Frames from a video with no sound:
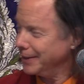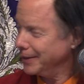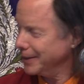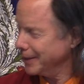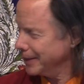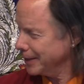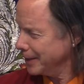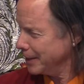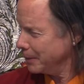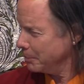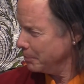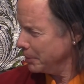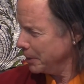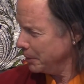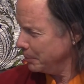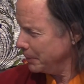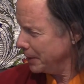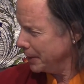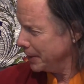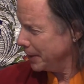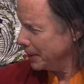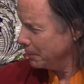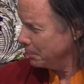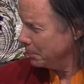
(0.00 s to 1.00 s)
you're going to bring
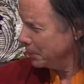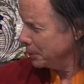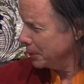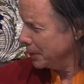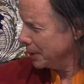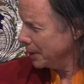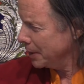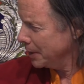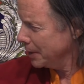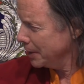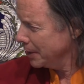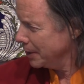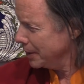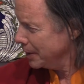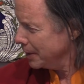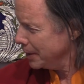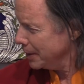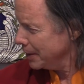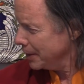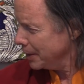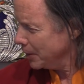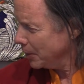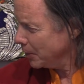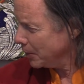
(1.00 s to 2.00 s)
me that Buddha
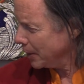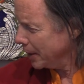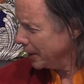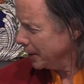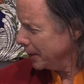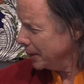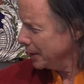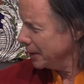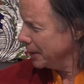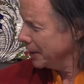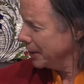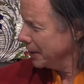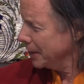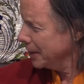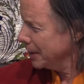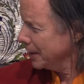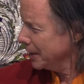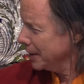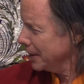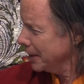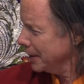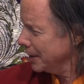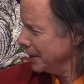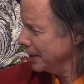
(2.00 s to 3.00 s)
Guanyin,
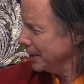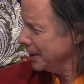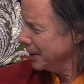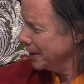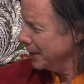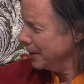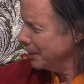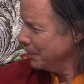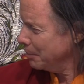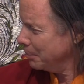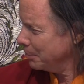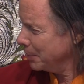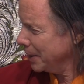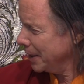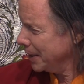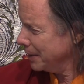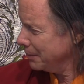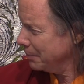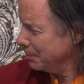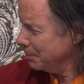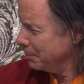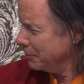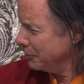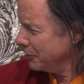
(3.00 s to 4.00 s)
But
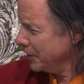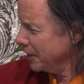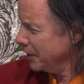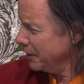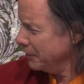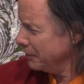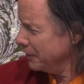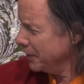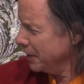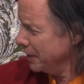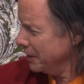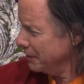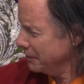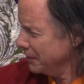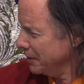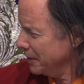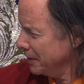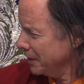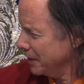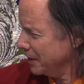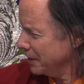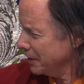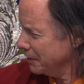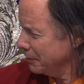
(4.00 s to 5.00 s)
very, very,
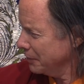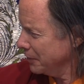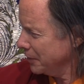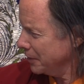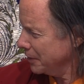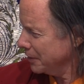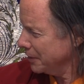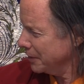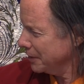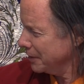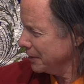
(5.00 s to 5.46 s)
very careful.